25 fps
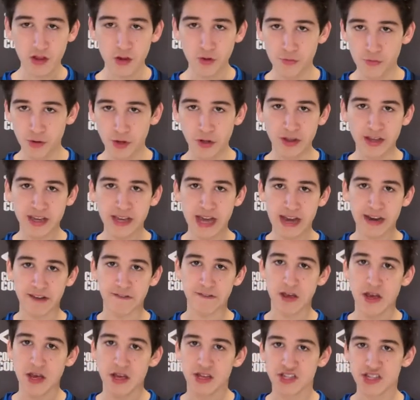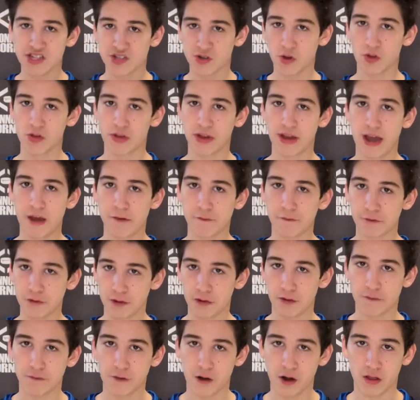really kind of stole the net
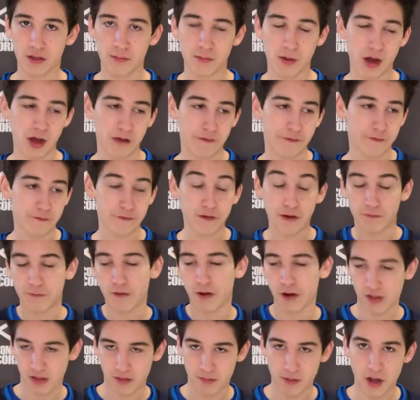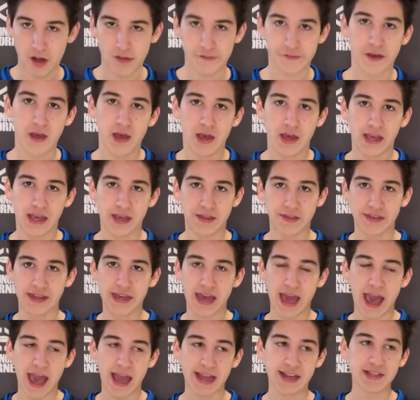from Varlamov in
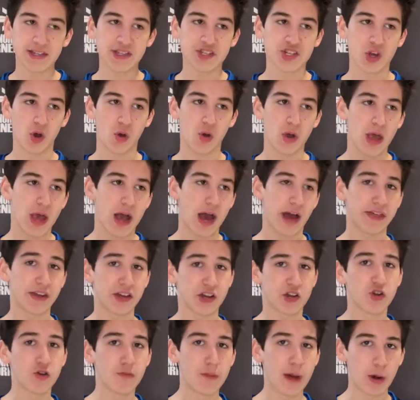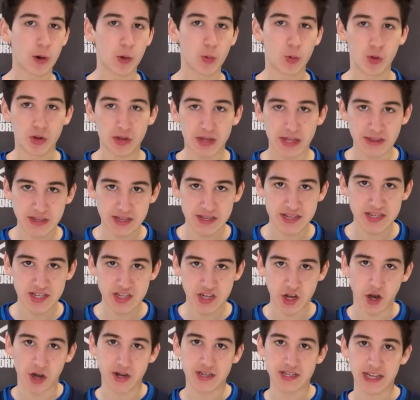the end. So I think Grubauer will get the
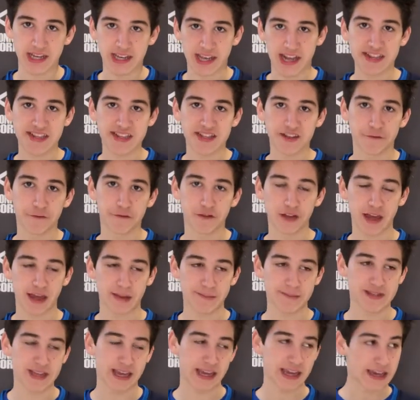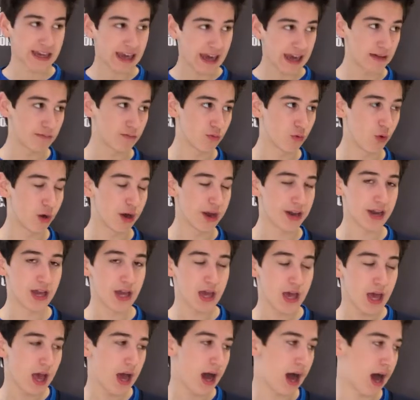starts against the Flames in Game 1.
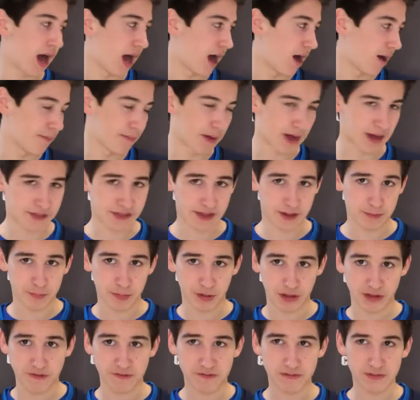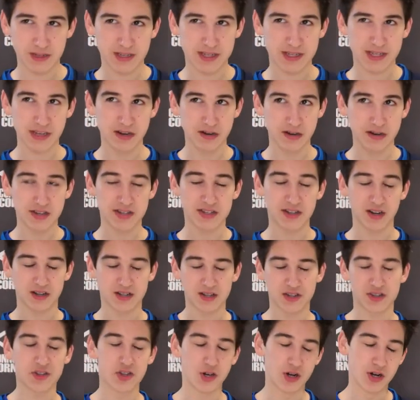I believe the series
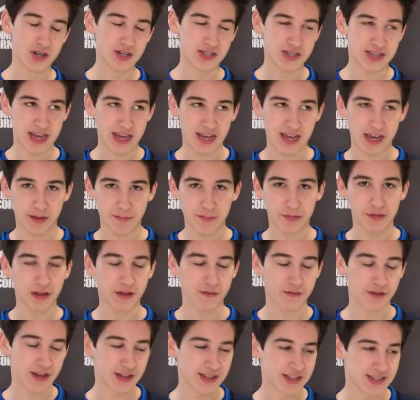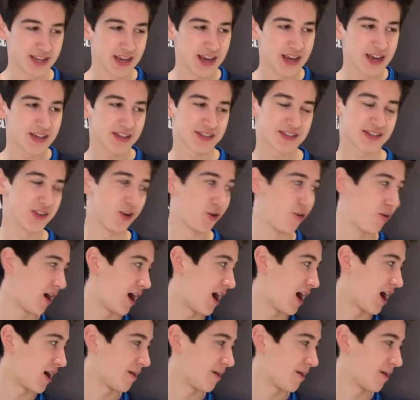starts Thursday, I believe it is. So